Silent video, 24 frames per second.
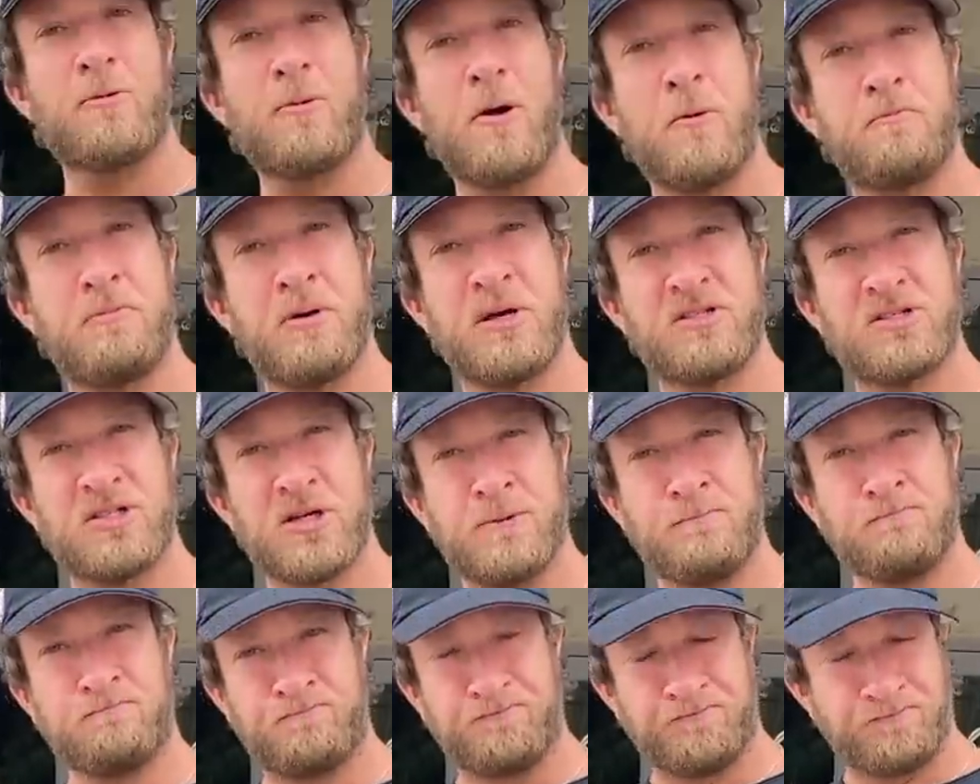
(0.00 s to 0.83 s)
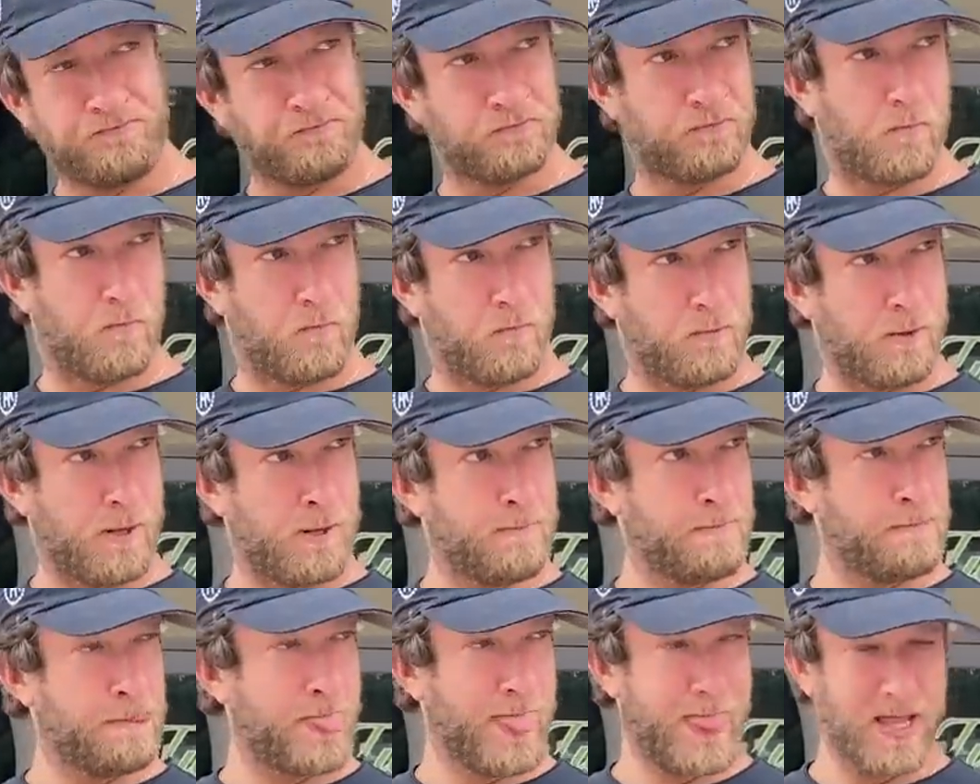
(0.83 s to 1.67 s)
about pizza?
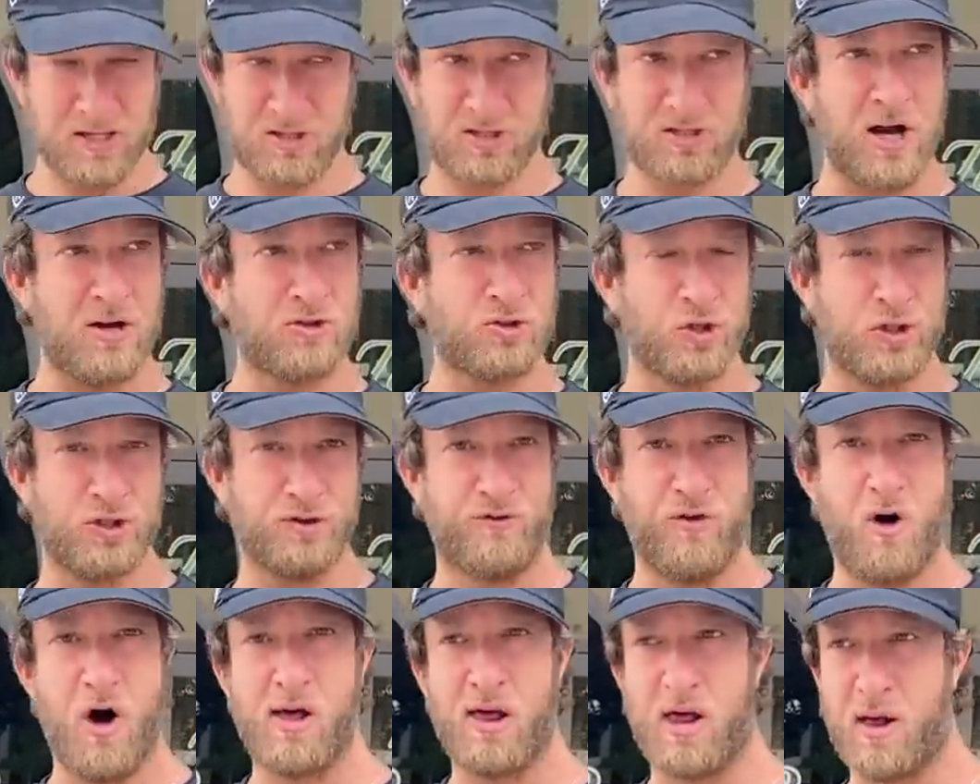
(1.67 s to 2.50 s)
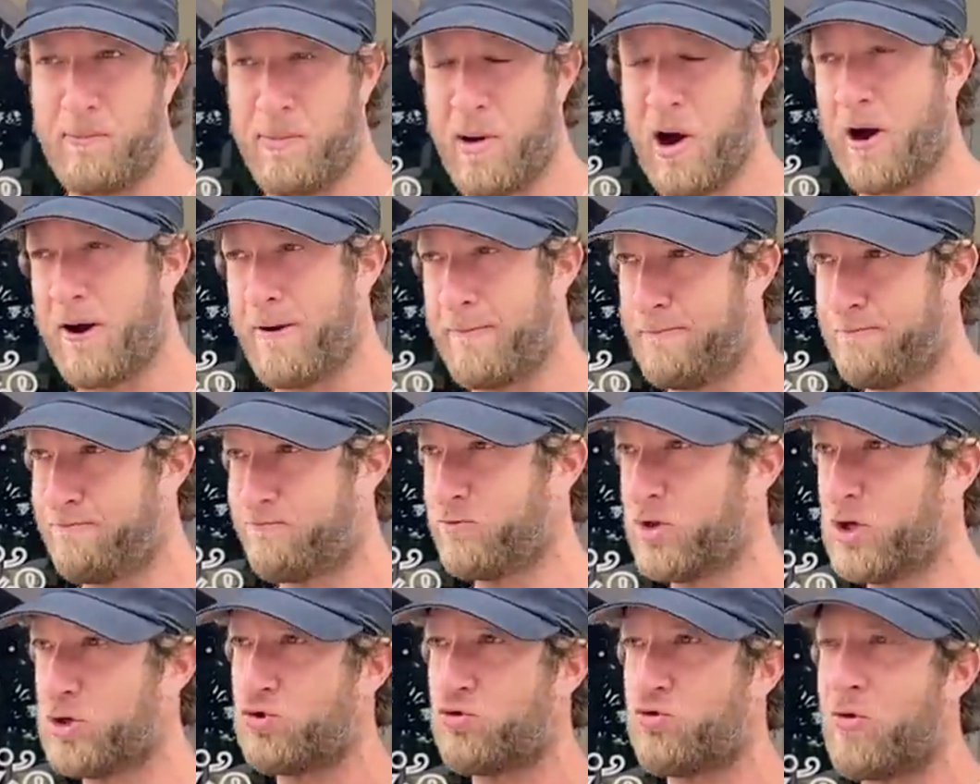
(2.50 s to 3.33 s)
This country is falling apart.
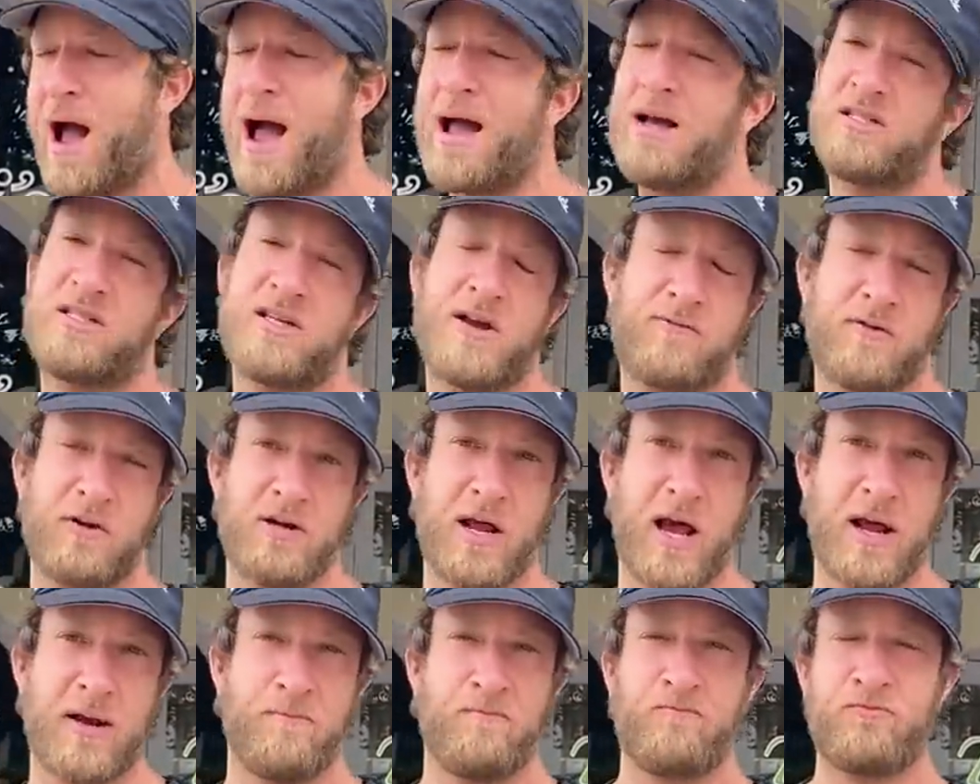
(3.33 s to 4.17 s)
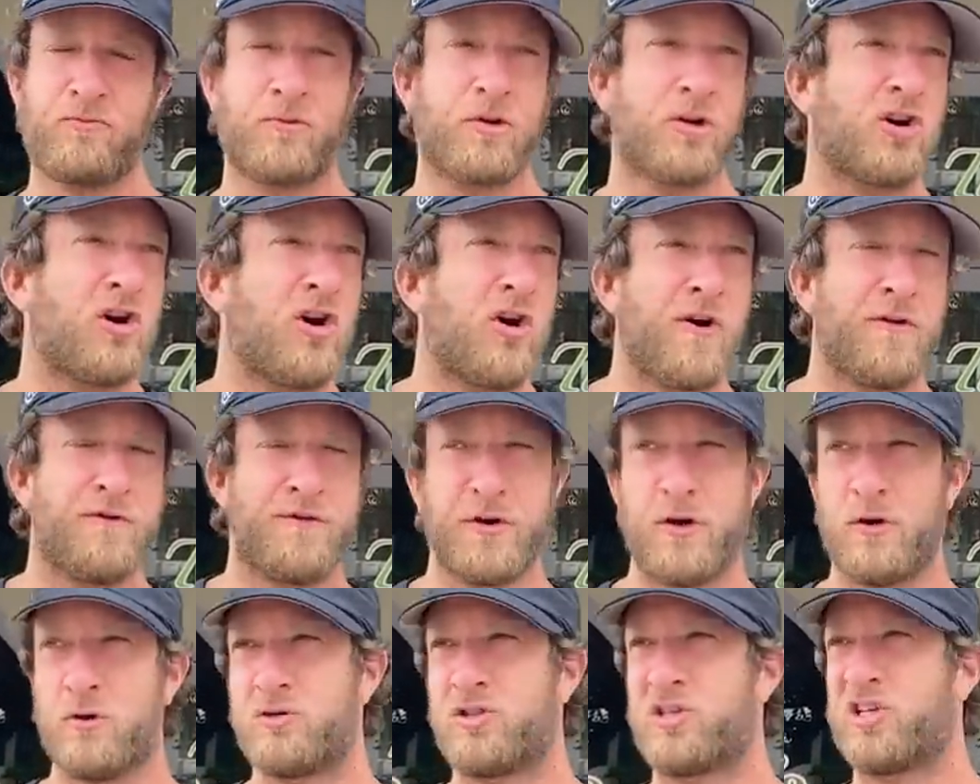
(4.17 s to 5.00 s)
There's riots every night,
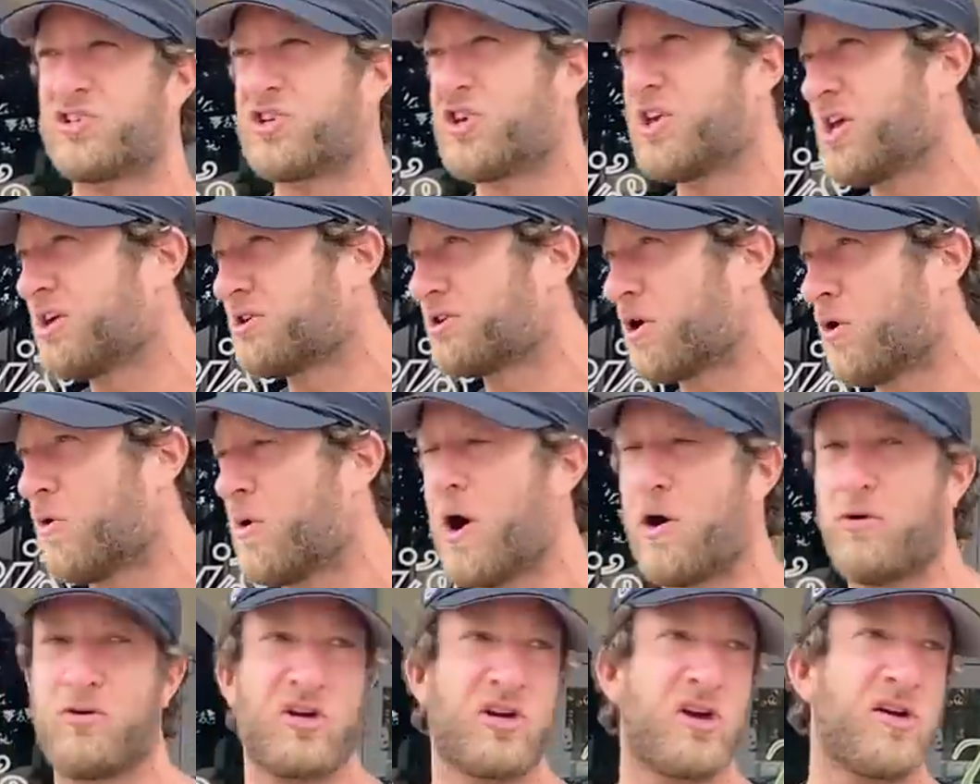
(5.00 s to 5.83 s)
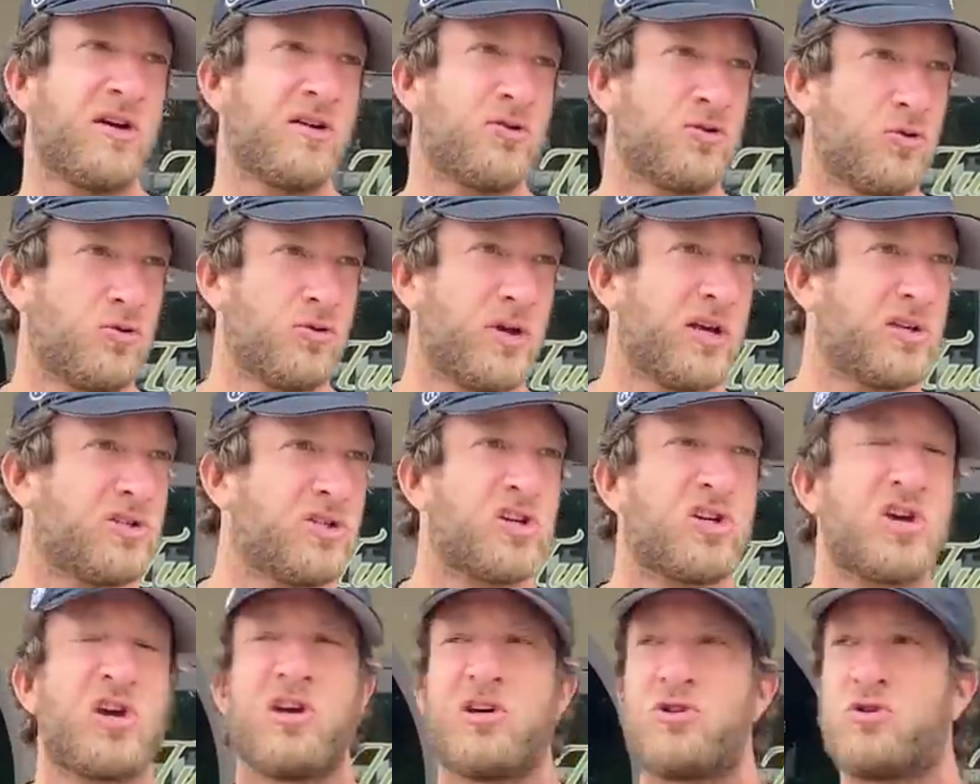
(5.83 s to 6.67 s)
curfews, you can't go out, you can't do this, you
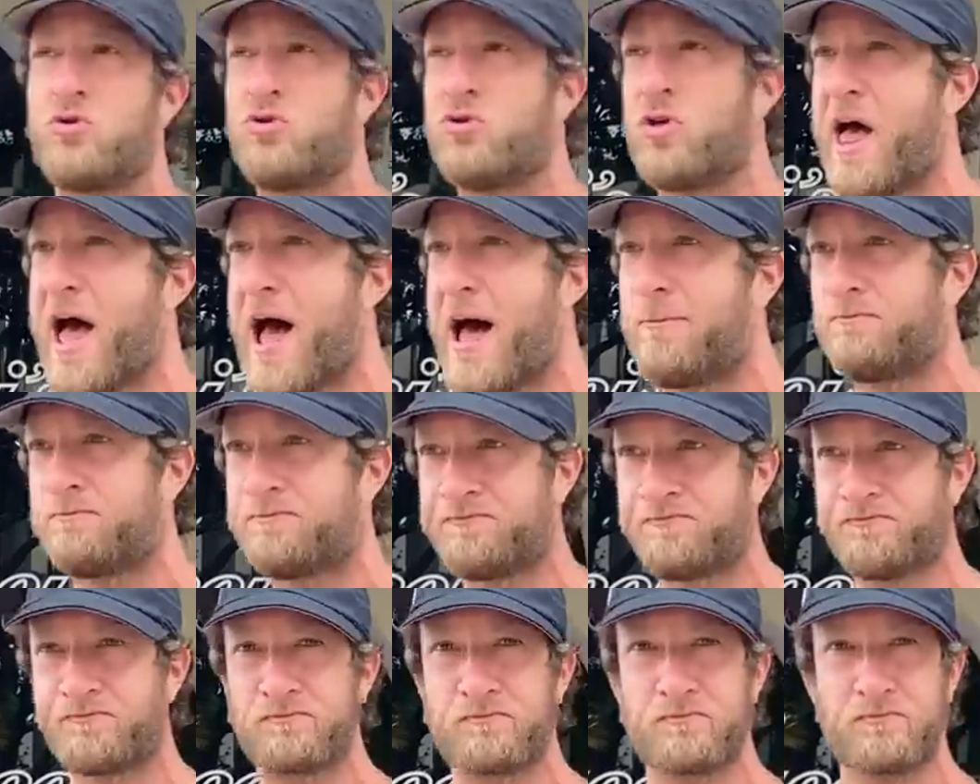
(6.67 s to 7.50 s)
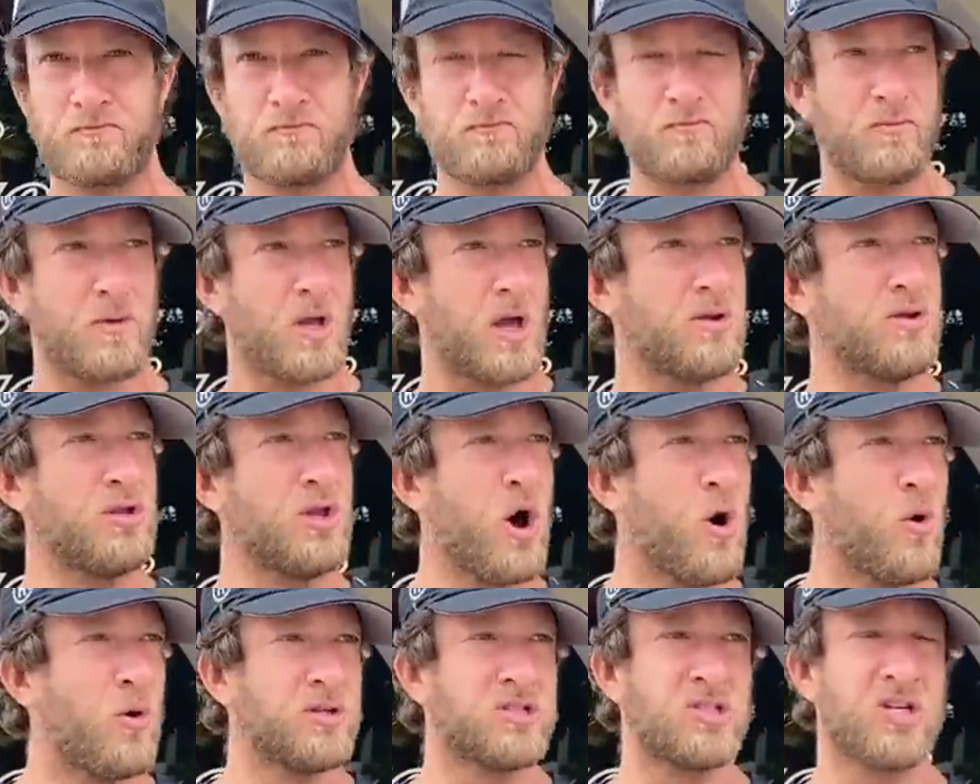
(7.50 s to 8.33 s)
can't do that.
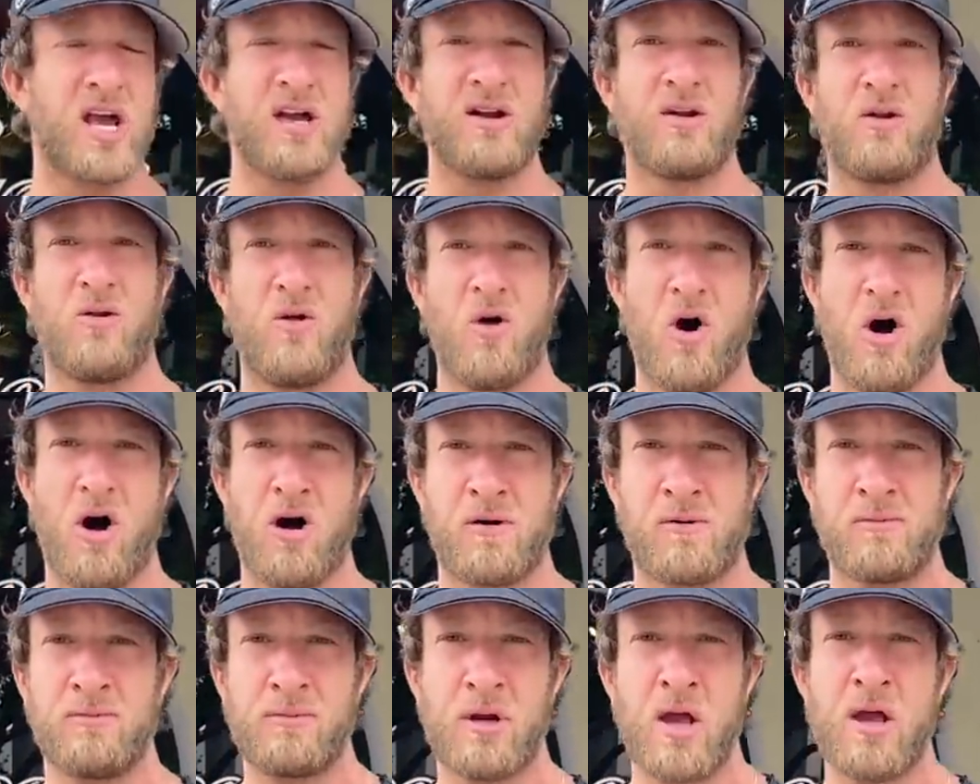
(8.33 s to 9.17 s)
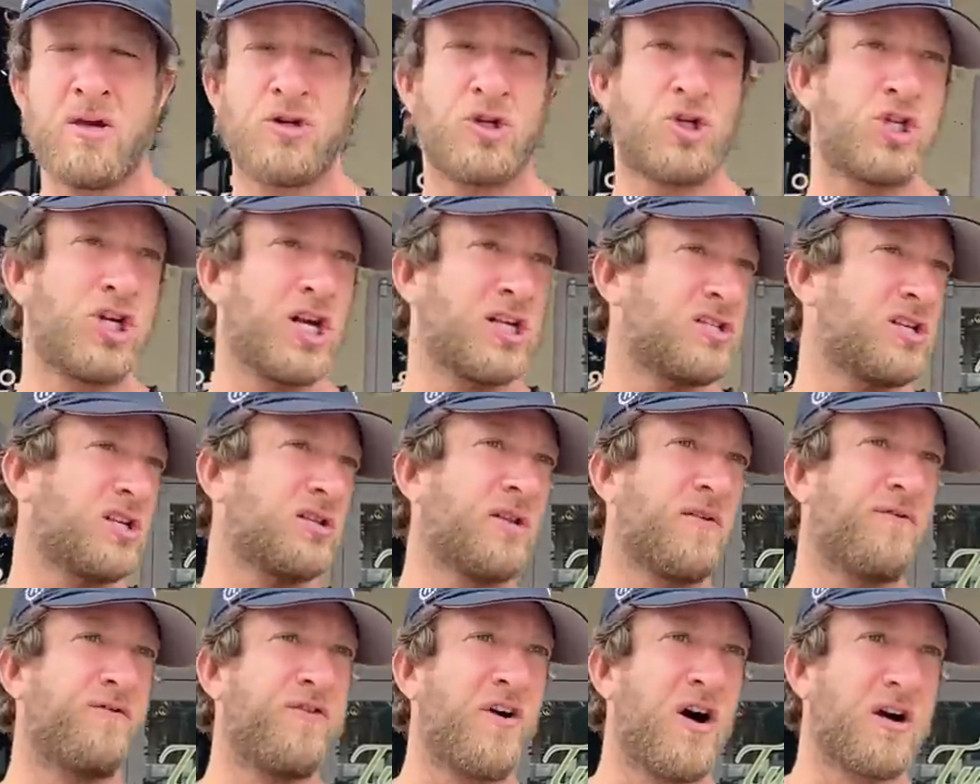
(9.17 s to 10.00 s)
No one's getting along. Shit's in
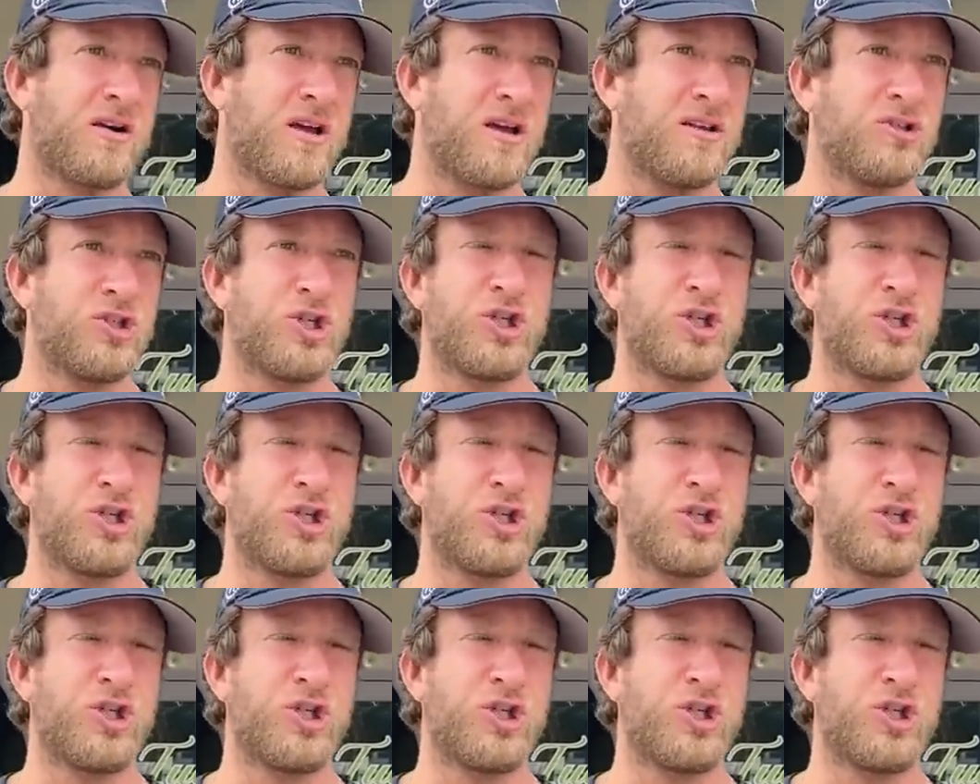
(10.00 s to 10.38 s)
the fucking